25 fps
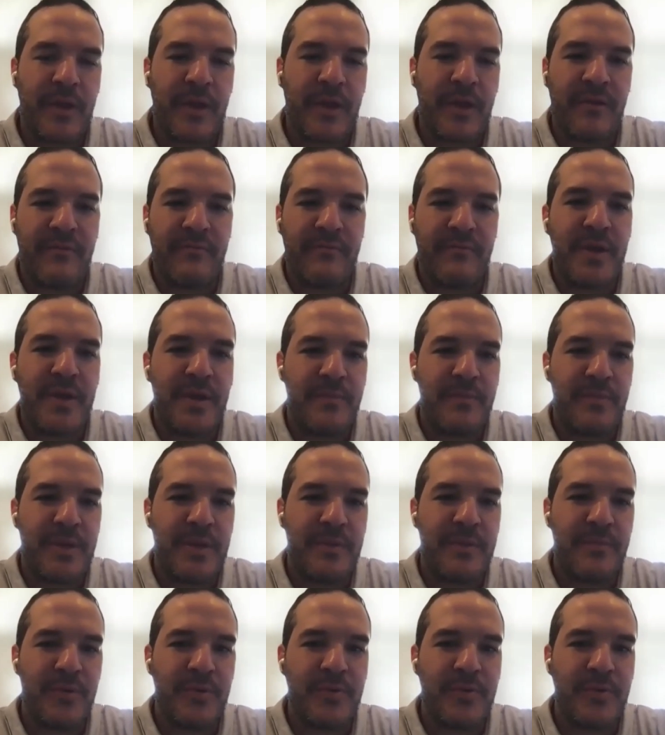I have met
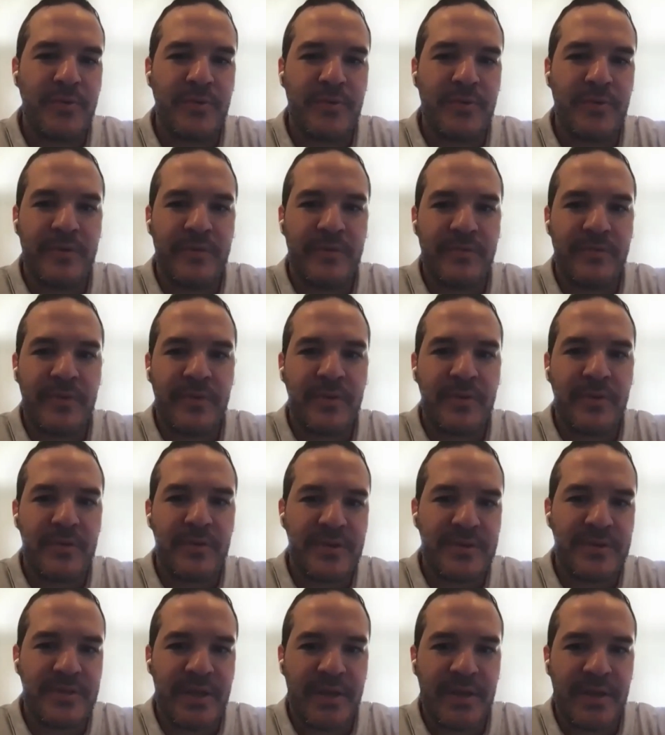people who have
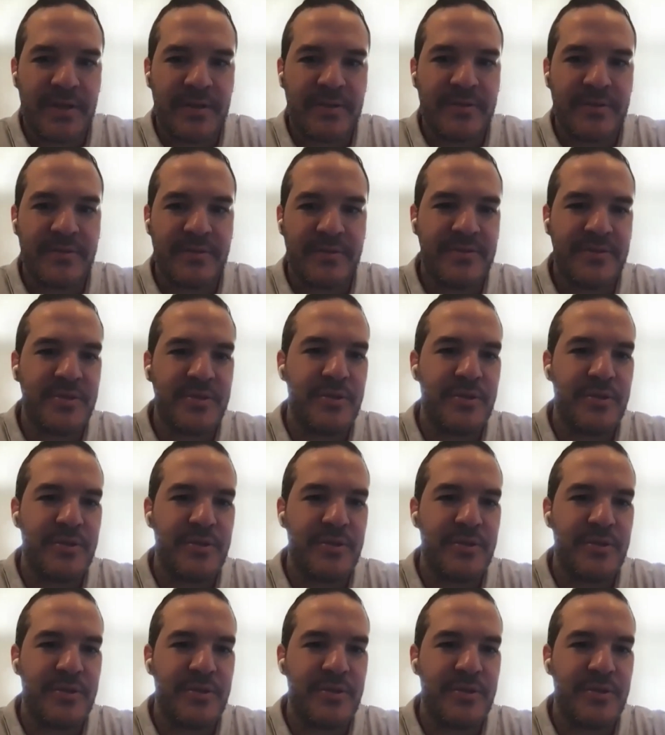clearly taken